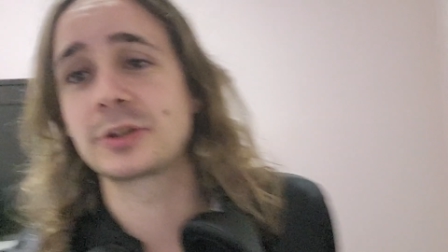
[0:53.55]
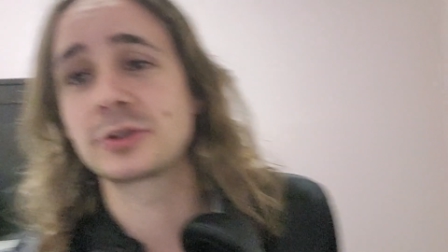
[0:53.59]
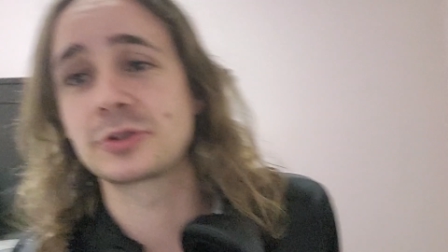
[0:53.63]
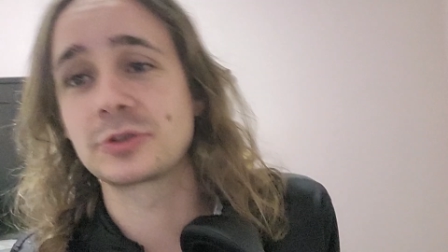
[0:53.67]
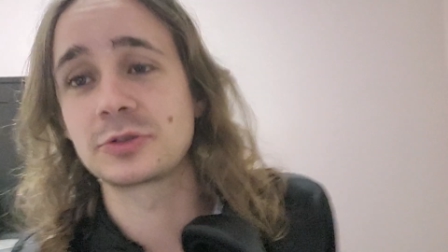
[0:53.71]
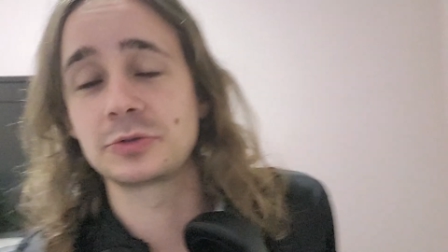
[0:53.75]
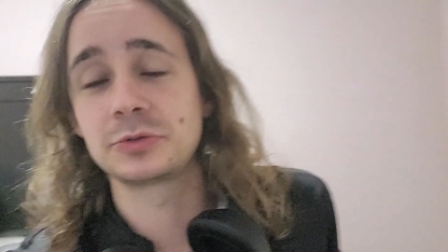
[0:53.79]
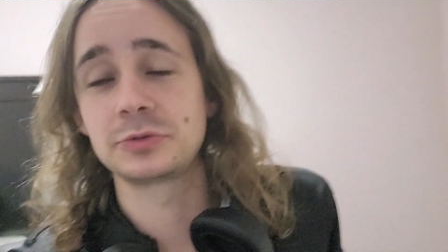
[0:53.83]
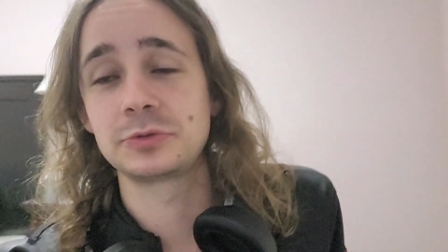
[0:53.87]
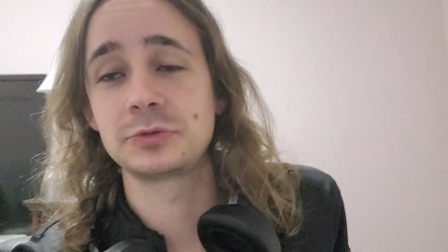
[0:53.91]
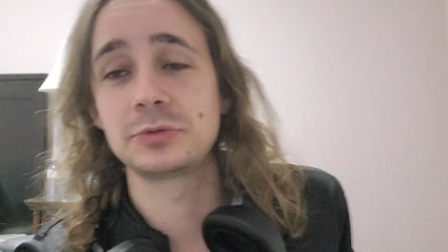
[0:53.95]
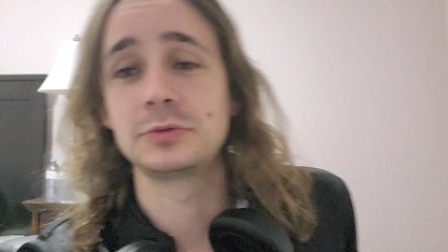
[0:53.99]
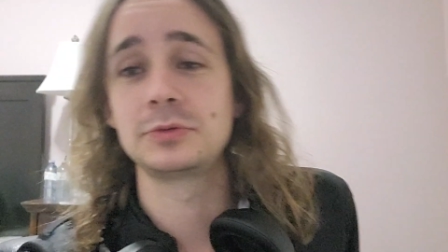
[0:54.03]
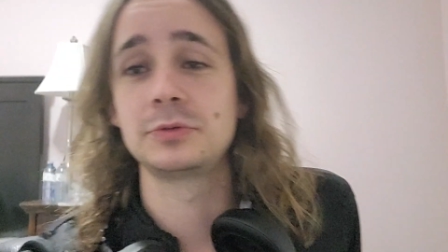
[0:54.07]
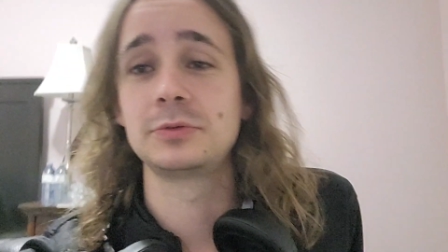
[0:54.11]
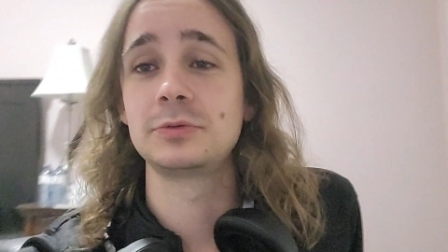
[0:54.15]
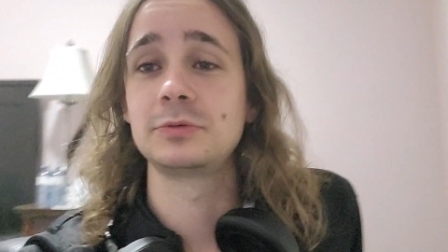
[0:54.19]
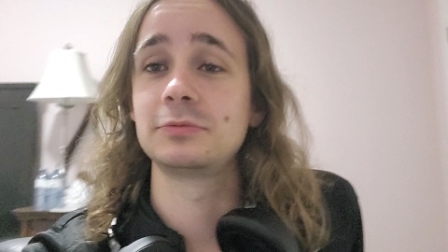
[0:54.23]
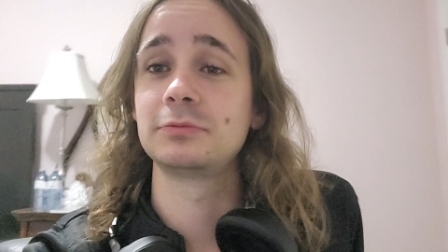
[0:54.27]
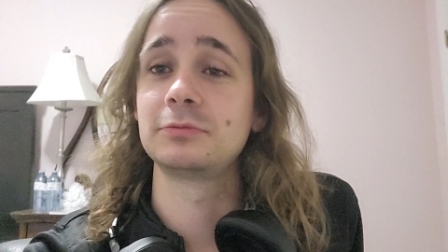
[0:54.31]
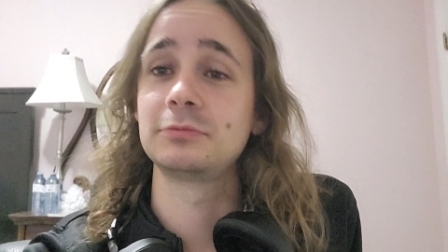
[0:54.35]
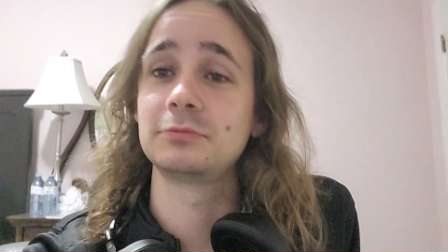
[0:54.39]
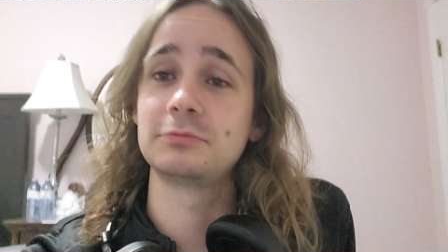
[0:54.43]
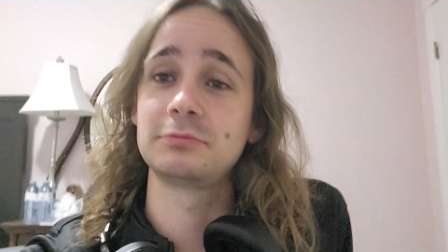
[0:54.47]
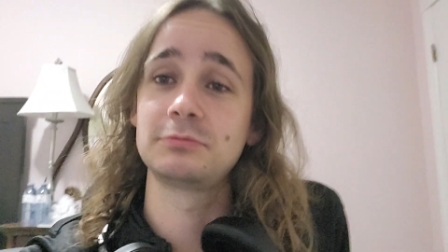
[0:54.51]

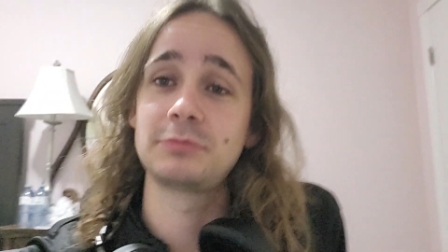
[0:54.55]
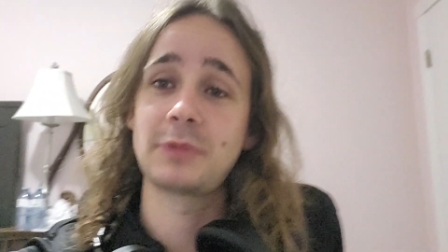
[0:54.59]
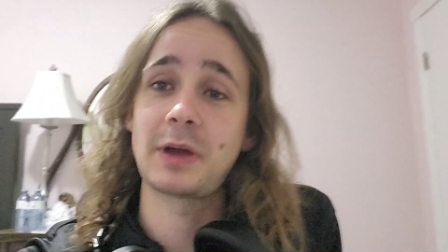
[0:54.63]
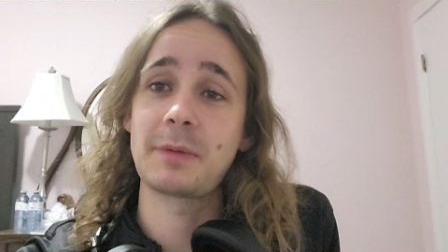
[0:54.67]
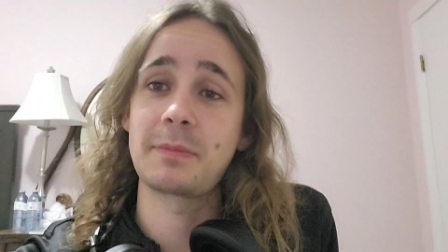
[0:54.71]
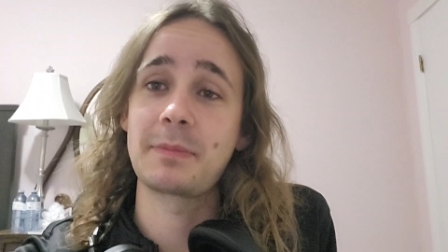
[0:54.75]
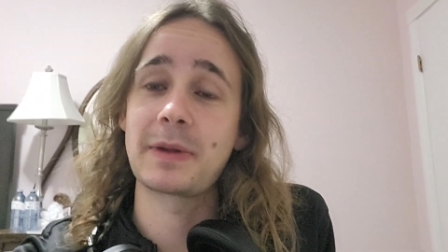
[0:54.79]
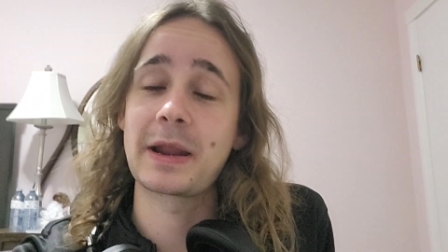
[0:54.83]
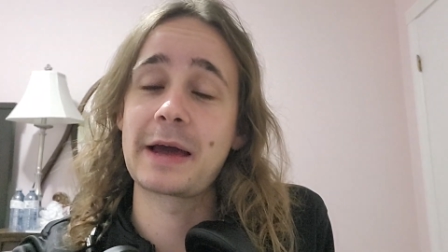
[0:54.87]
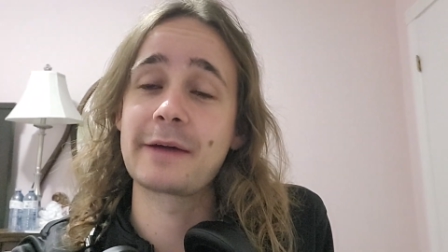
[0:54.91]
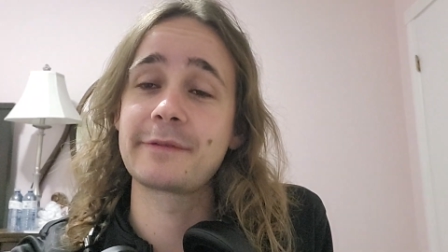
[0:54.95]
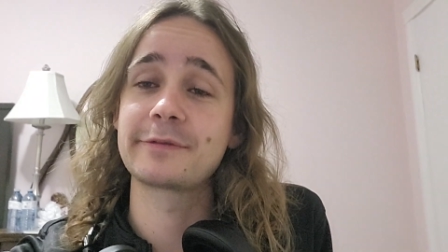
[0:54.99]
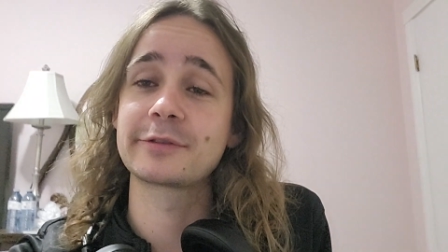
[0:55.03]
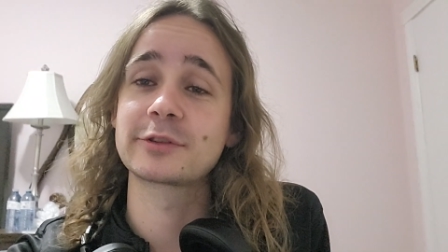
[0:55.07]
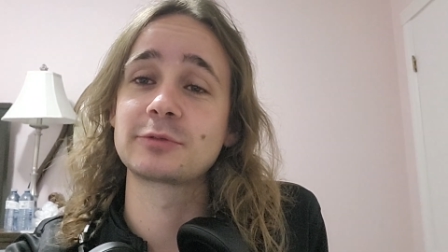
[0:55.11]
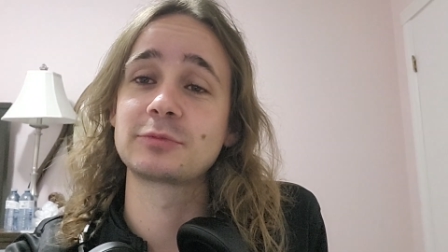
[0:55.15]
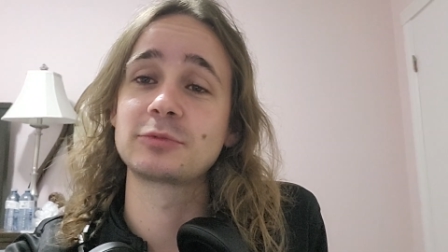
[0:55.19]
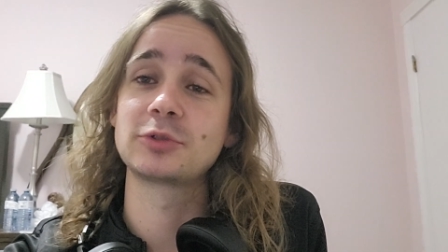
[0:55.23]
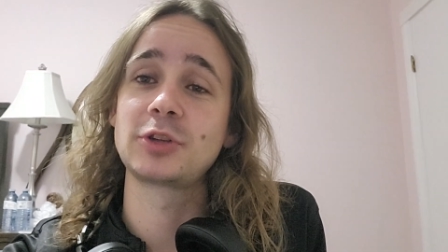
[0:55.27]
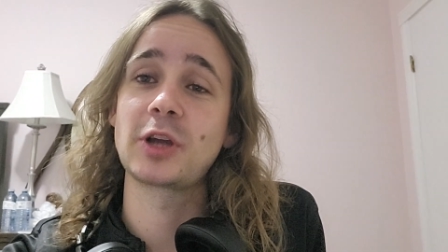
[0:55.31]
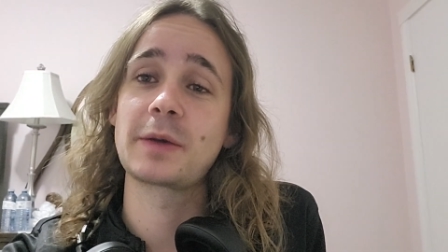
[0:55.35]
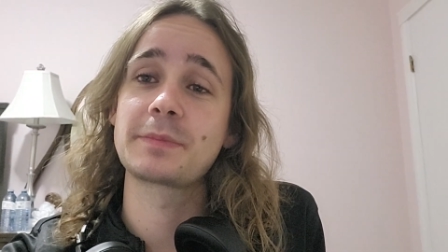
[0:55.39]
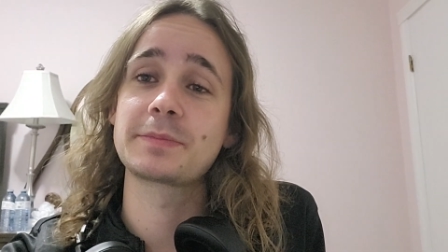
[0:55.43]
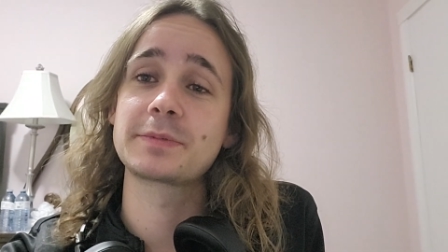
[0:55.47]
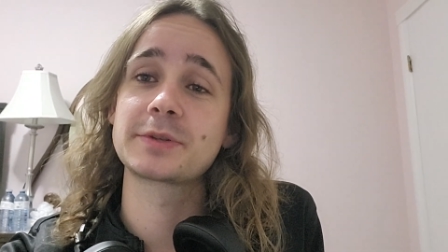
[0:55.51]
to apply for some
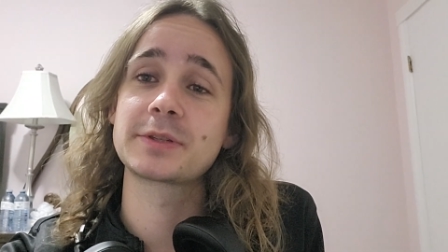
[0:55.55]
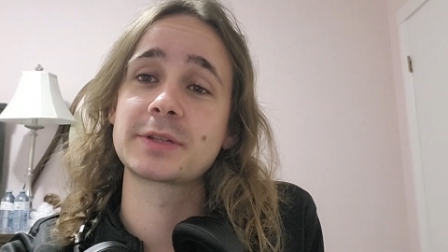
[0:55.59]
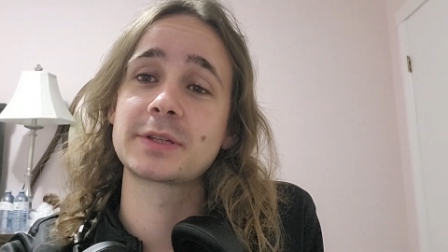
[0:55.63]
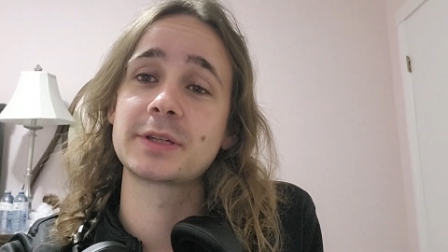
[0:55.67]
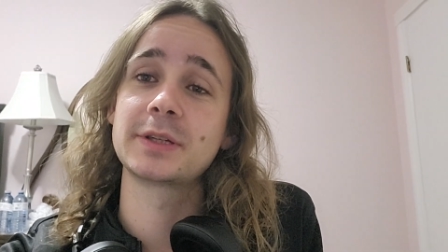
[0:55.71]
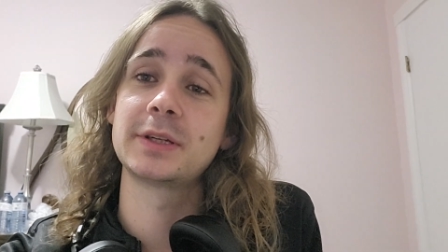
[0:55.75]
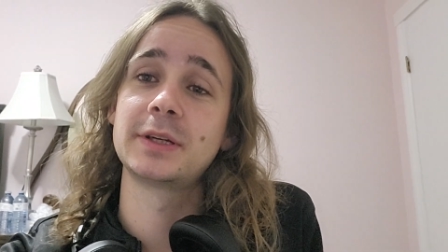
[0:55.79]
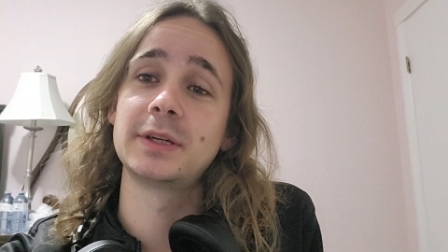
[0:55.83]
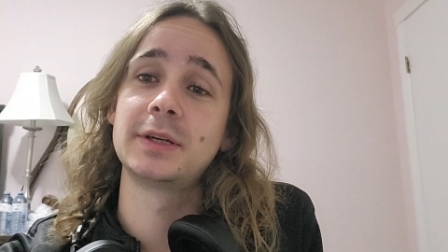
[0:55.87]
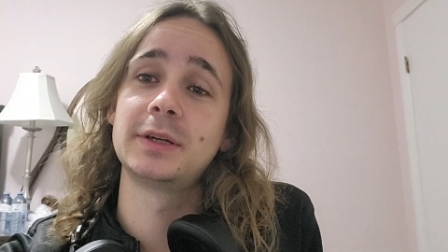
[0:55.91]
jobs